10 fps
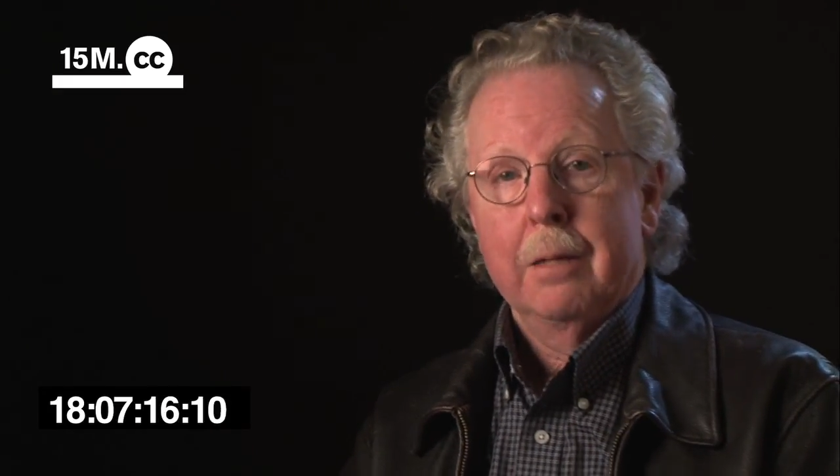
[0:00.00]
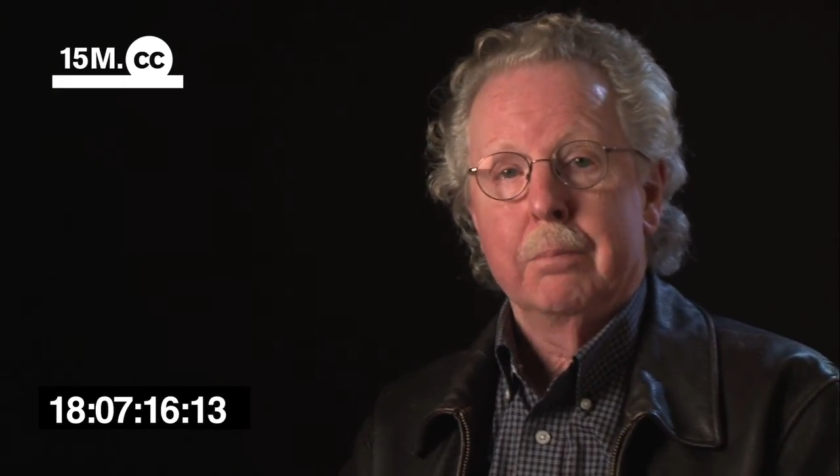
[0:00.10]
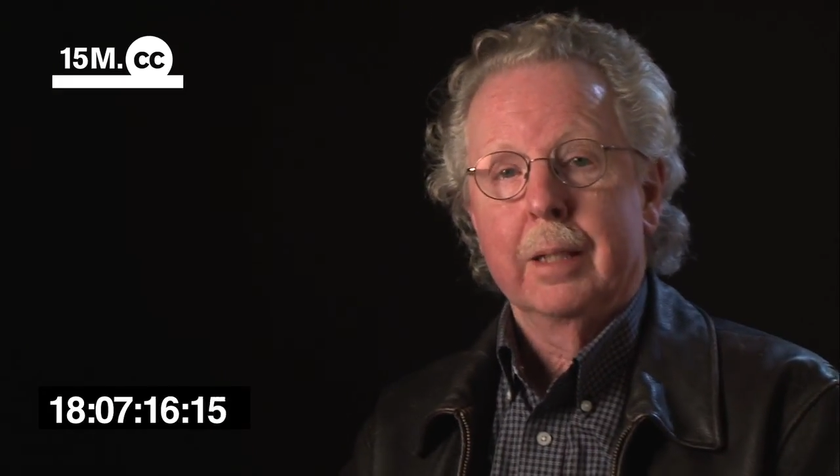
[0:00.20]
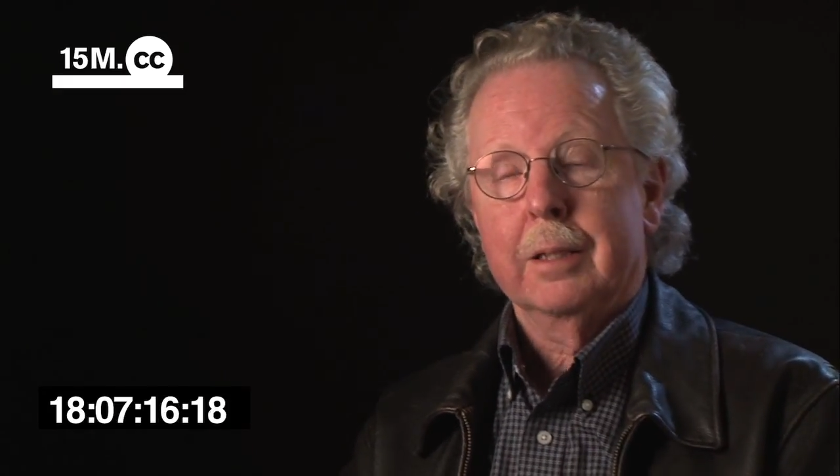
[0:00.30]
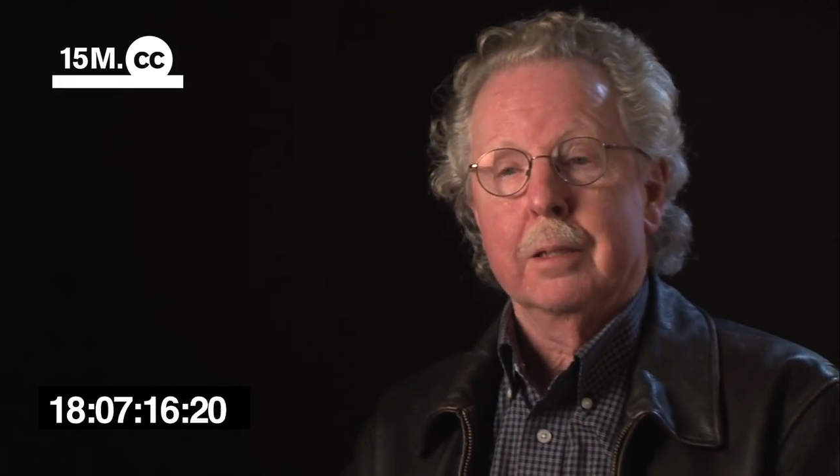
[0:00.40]

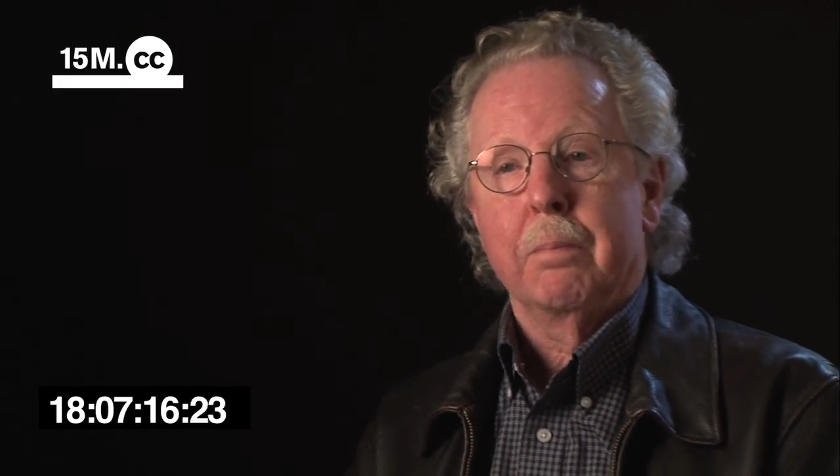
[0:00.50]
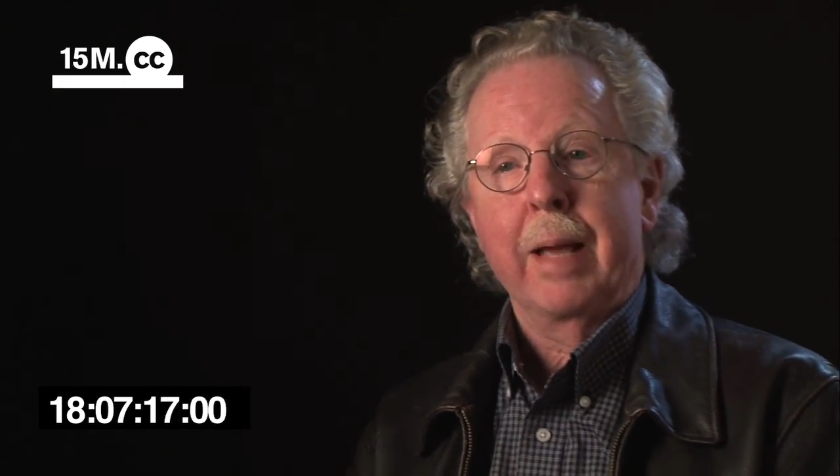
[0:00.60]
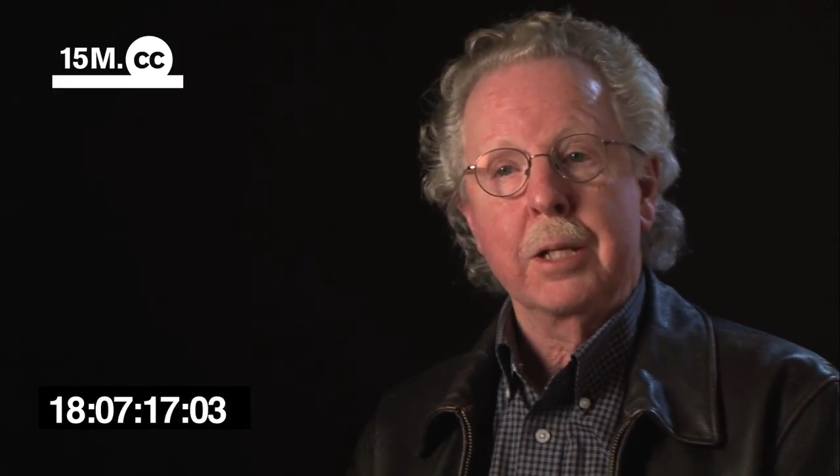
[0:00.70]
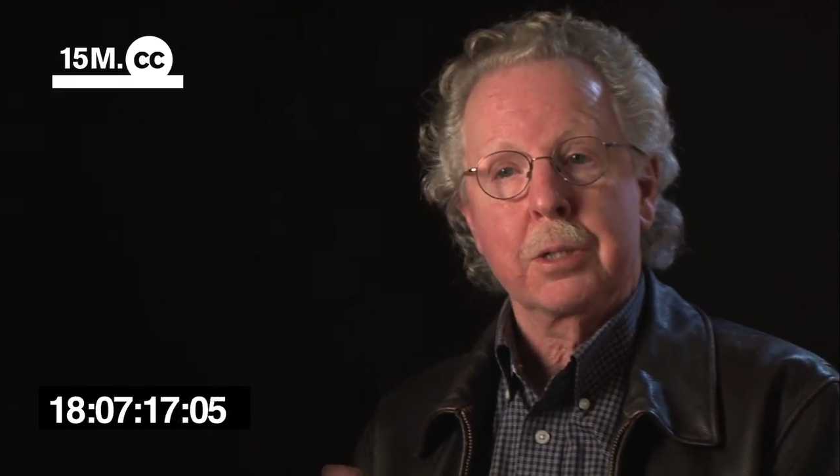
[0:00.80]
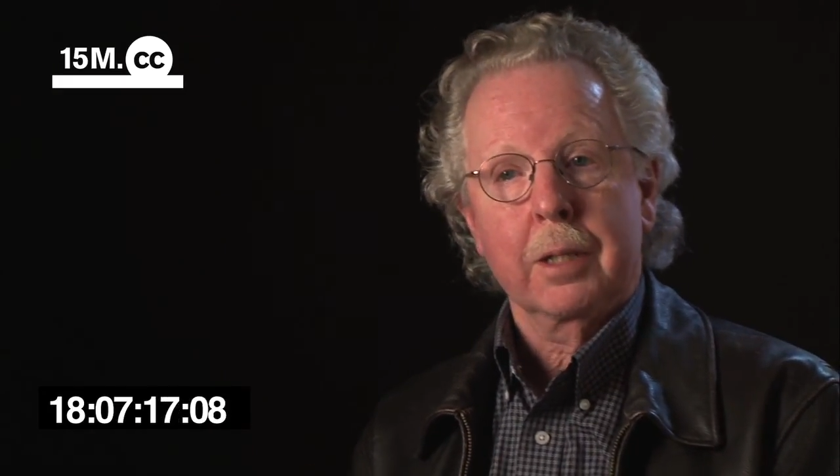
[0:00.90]
But the
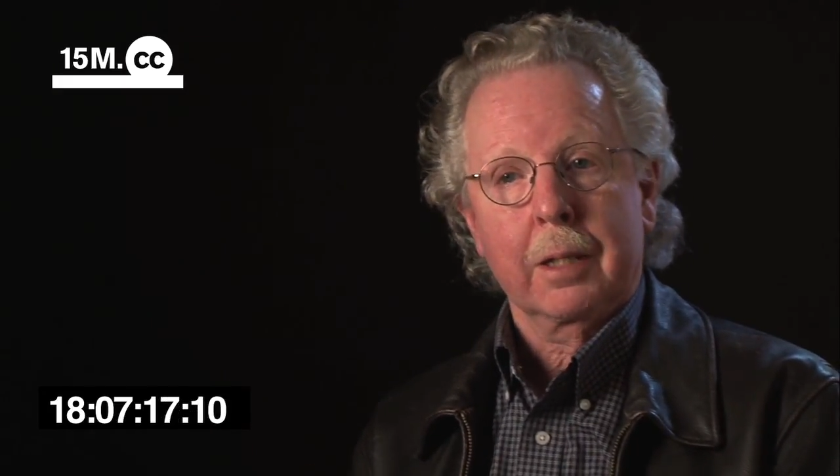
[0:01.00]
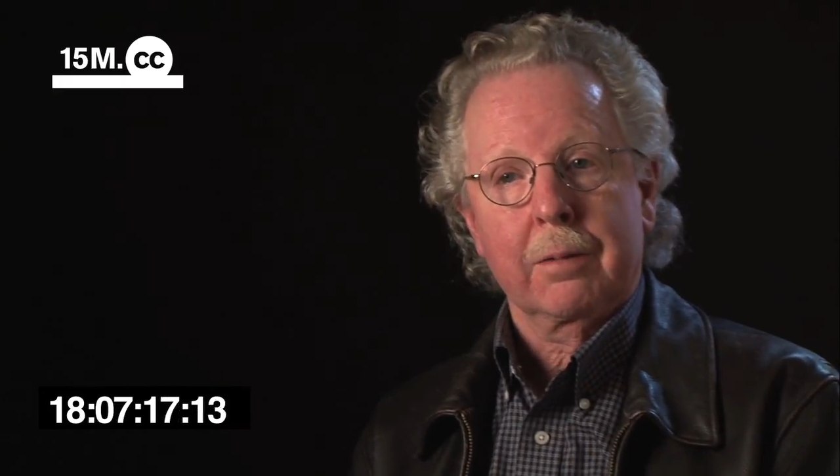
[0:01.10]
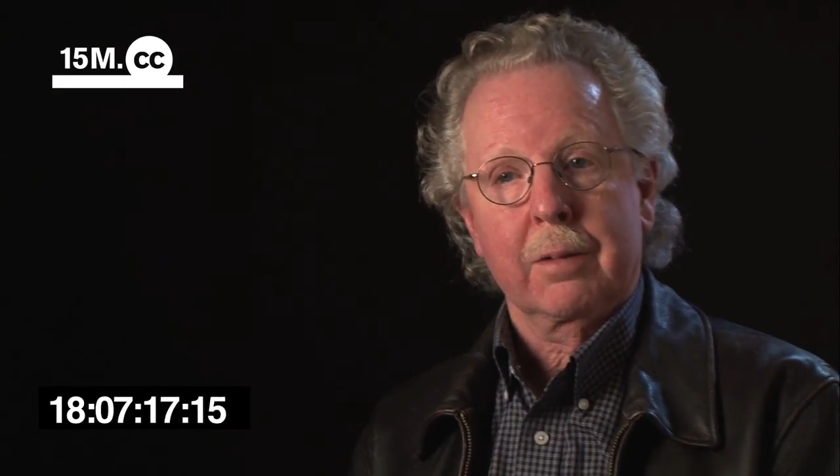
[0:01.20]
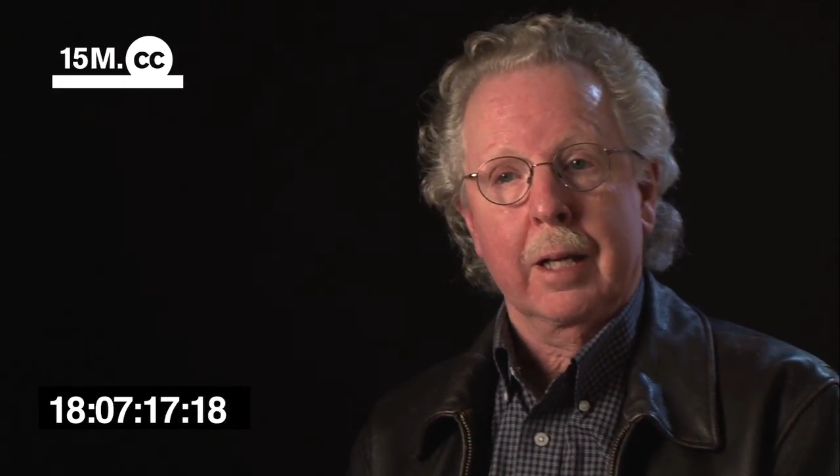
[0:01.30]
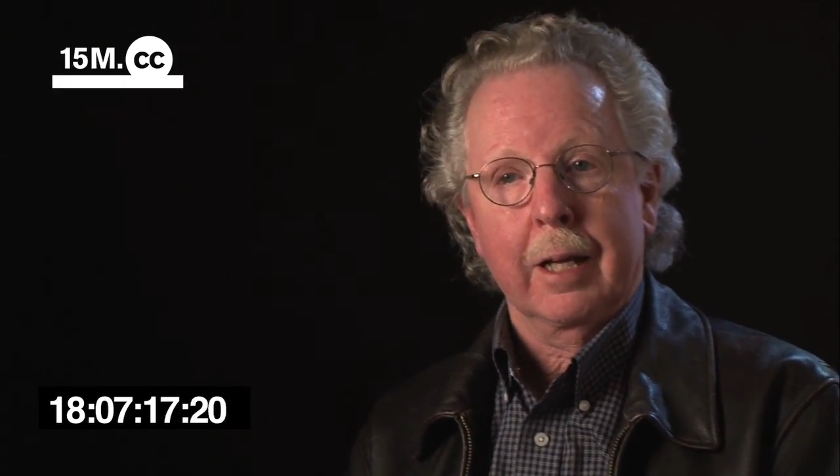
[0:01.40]
basic
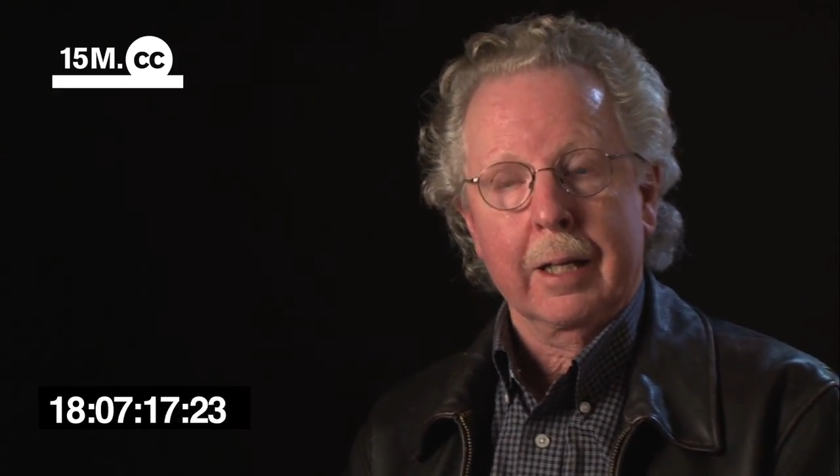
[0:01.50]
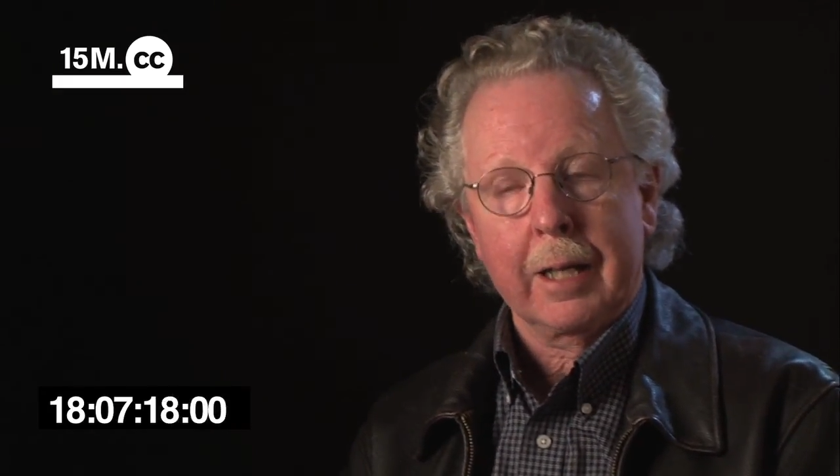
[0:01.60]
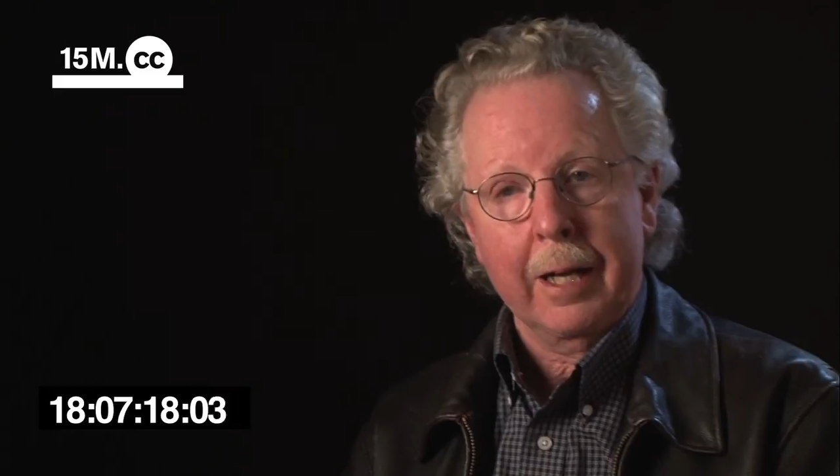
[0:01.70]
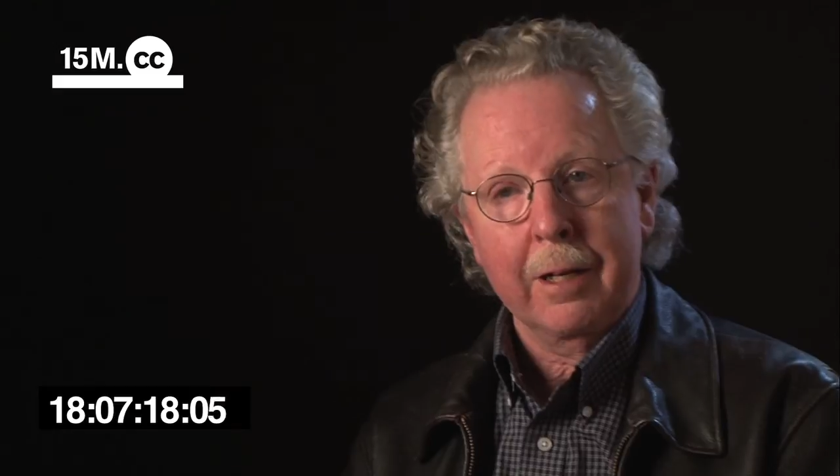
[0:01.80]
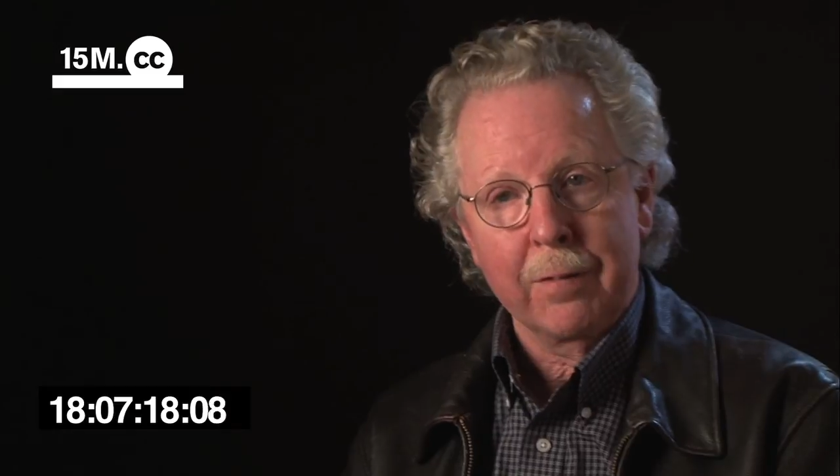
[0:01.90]

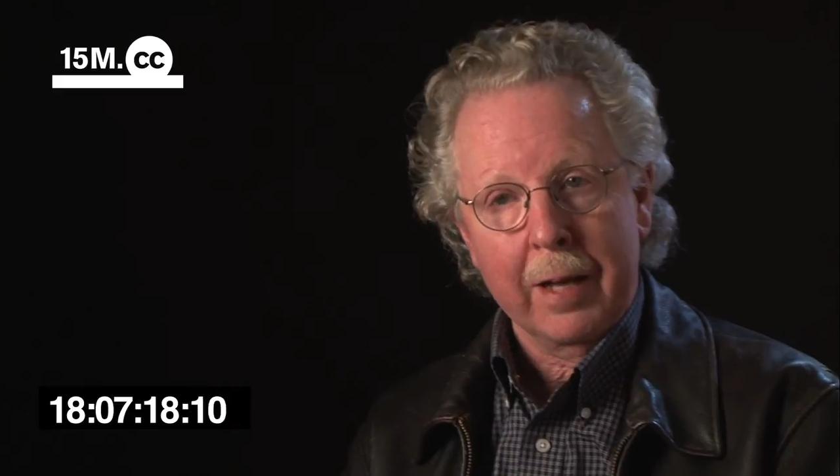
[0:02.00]
kind of